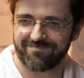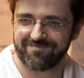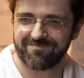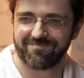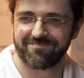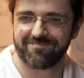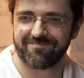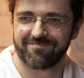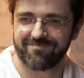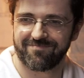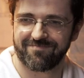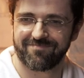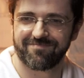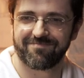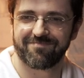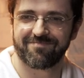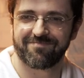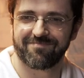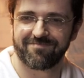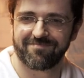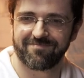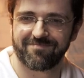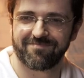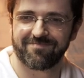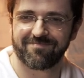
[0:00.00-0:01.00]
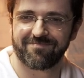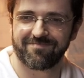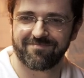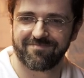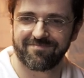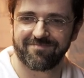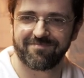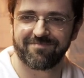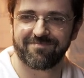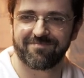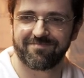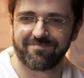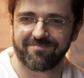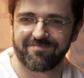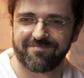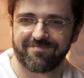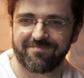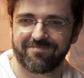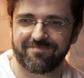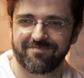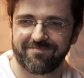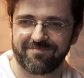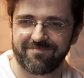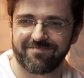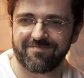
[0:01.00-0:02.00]

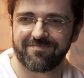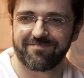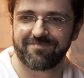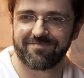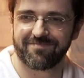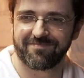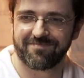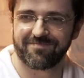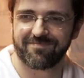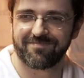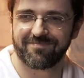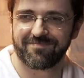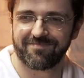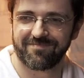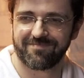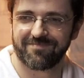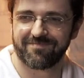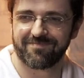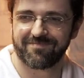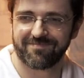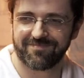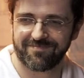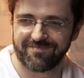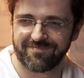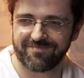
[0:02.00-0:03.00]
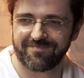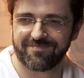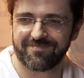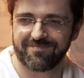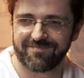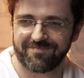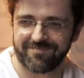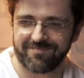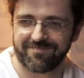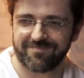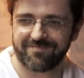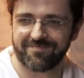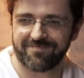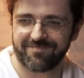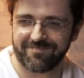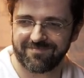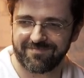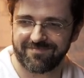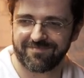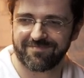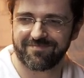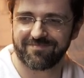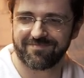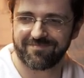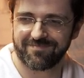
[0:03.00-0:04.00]

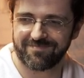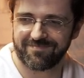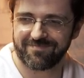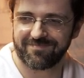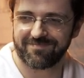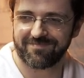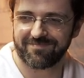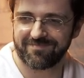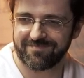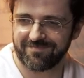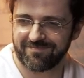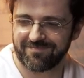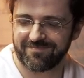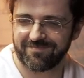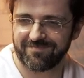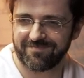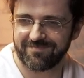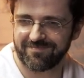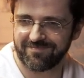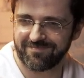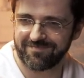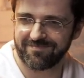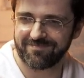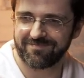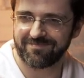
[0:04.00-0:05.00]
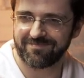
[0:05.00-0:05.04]
[no speech]